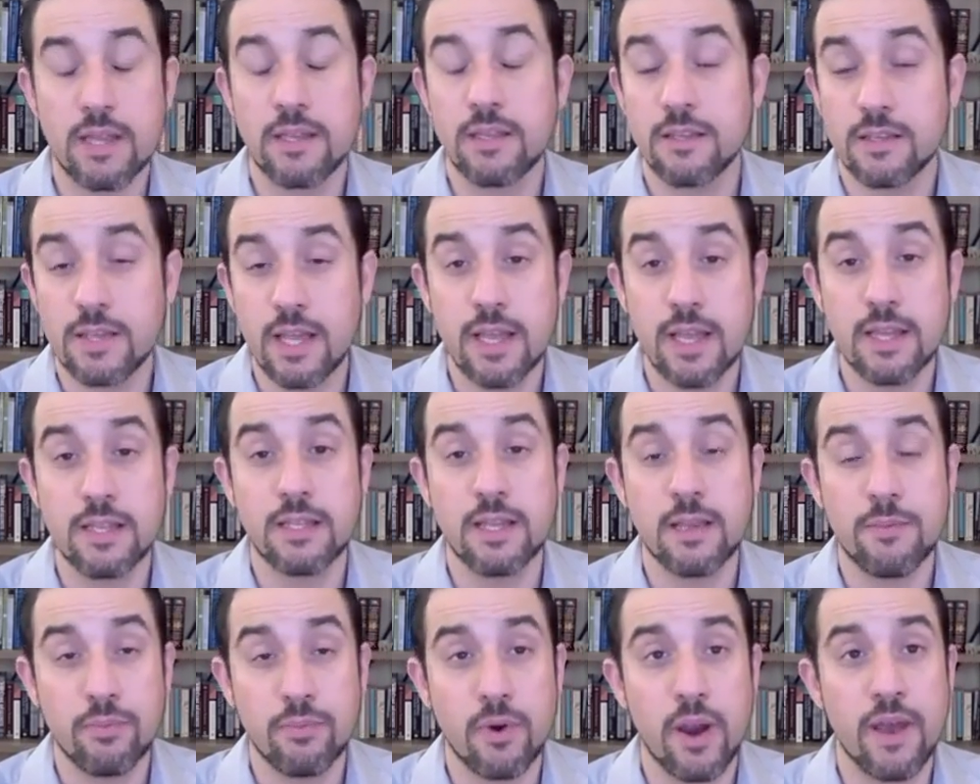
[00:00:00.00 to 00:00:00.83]
Take
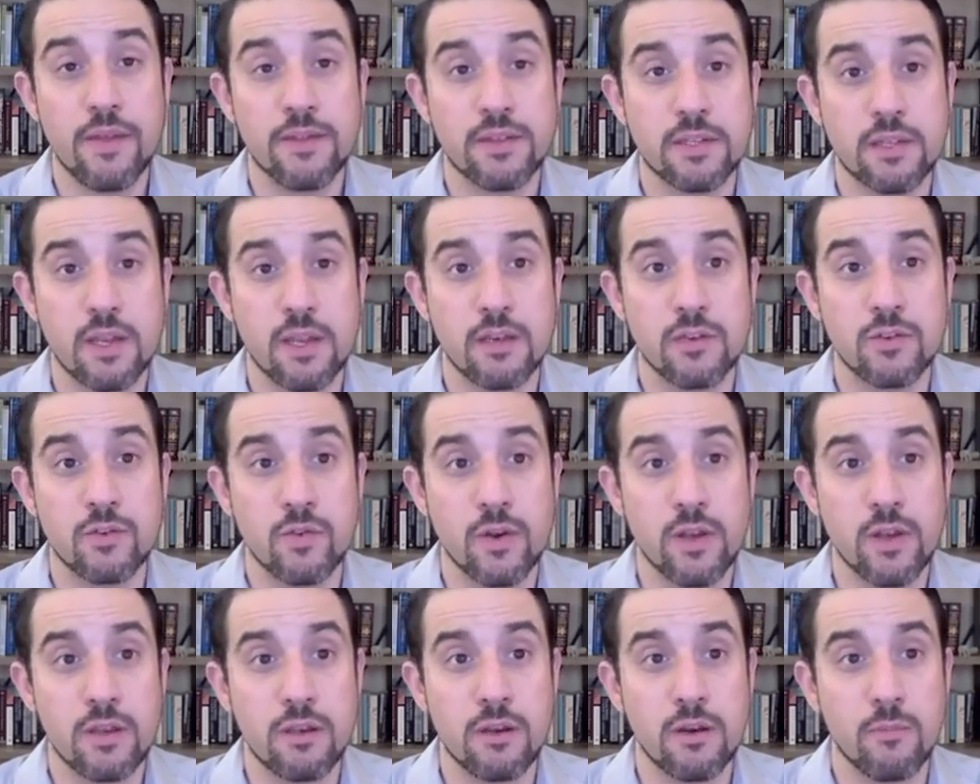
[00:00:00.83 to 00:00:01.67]
deep breaths and
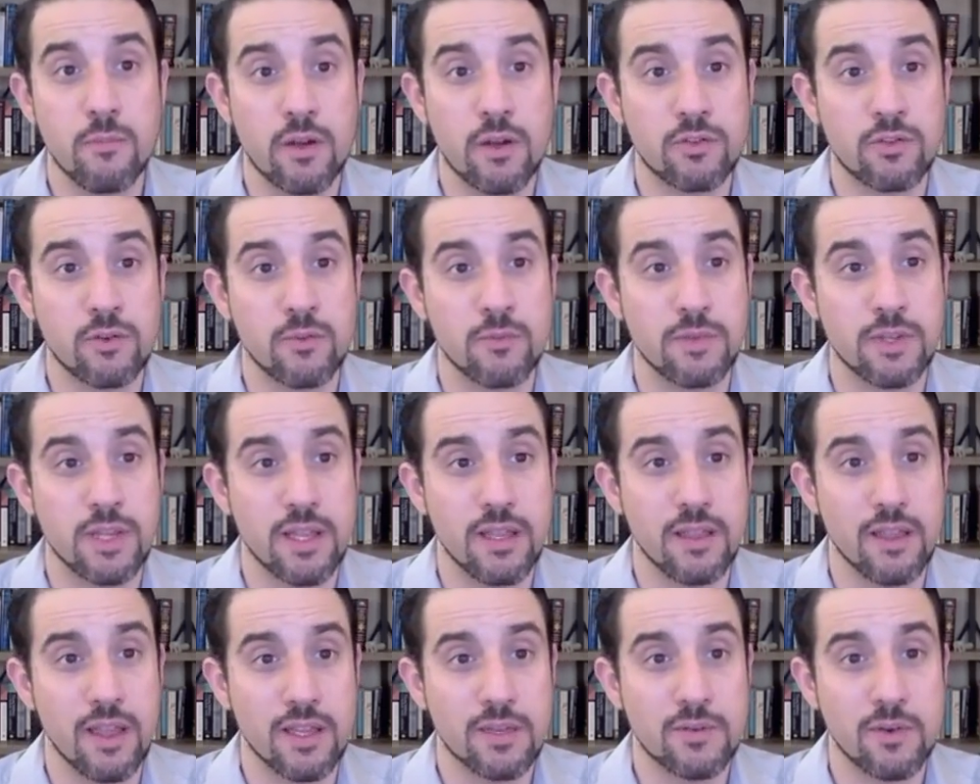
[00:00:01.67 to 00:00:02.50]
drink your mushroom
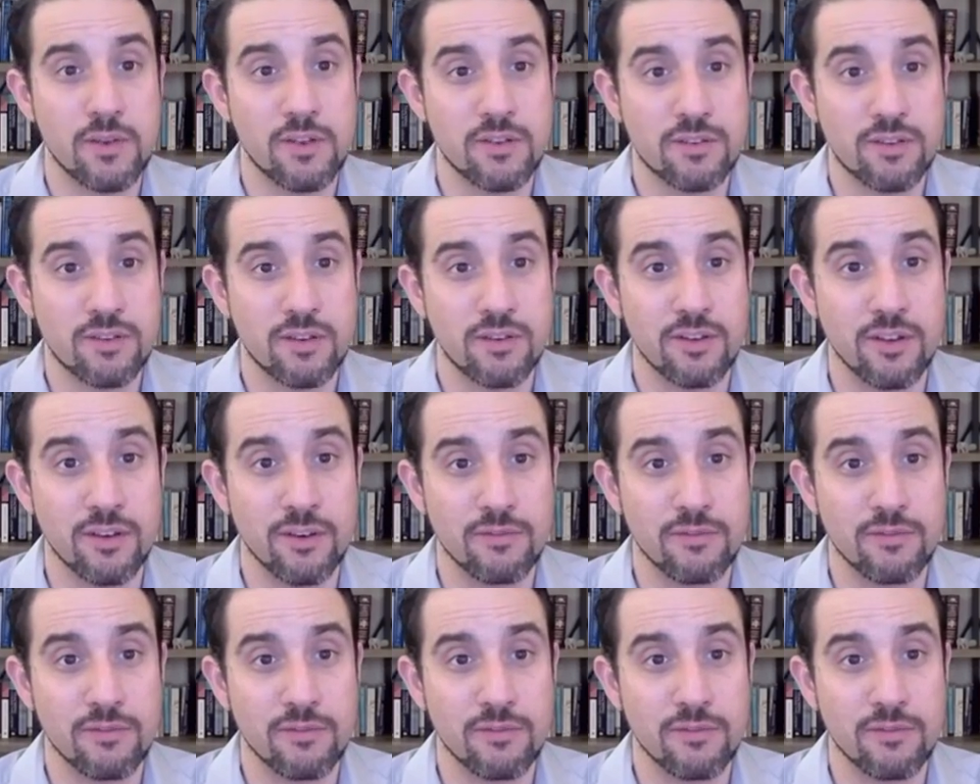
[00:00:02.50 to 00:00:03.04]
tea. That's what you should do.